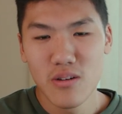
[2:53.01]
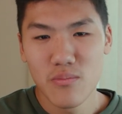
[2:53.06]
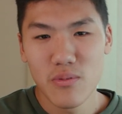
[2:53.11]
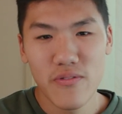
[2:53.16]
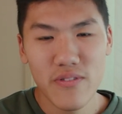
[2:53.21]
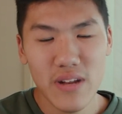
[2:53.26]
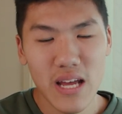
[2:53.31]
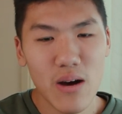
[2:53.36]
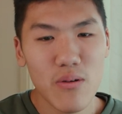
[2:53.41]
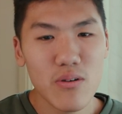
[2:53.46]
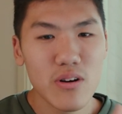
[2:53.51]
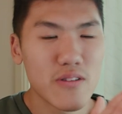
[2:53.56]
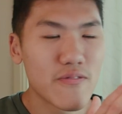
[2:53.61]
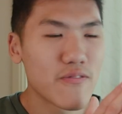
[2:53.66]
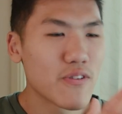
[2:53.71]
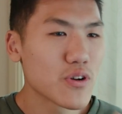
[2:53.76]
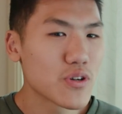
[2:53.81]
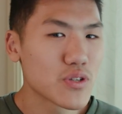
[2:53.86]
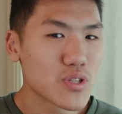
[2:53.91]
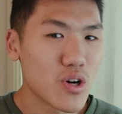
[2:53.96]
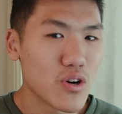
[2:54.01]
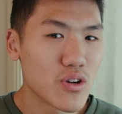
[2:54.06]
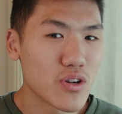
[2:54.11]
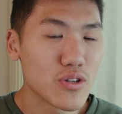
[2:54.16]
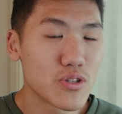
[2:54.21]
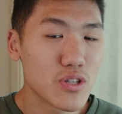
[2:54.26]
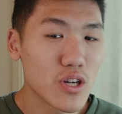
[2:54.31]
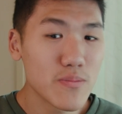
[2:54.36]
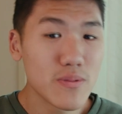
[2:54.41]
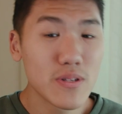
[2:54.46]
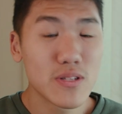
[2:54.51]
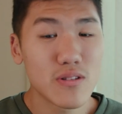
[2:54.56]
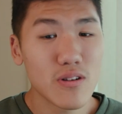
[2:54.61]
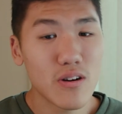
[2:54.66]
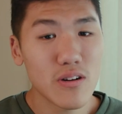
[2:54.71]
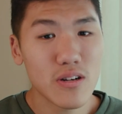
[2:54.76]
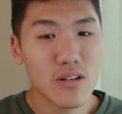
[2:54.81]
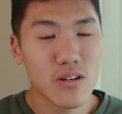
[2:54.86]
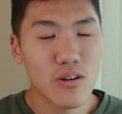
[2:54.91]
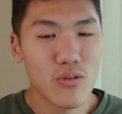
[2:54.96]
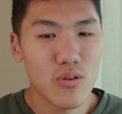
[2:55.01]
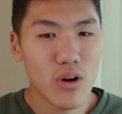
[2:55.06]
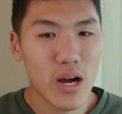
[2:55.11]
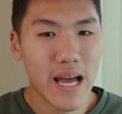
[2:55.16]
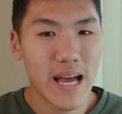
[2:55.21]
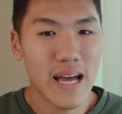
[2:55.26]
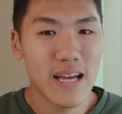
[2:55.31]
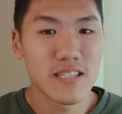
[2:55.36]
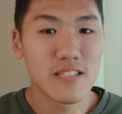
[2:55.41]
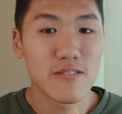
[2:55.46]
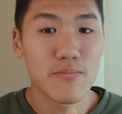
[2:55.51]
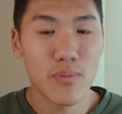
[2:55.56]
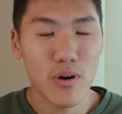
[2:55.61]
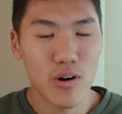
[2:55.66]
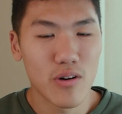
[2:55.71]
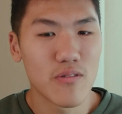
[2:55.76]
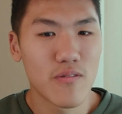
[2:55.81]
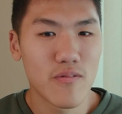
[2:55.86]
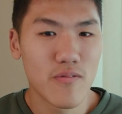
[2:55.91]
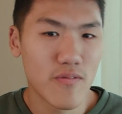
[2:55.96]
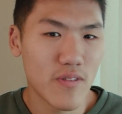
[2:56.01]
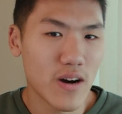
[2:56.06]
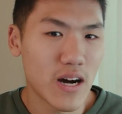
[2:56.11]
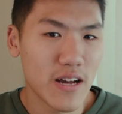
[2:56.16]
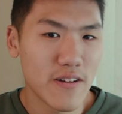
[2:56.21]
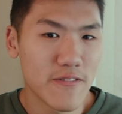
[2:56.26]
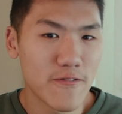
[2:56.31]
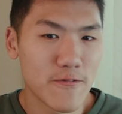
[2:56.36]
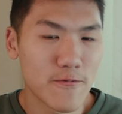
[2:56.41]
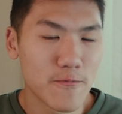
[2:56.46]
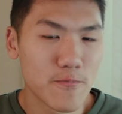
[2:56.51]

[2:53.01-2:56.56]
But for now, we're going to focus on Adobe Stock and Pond5.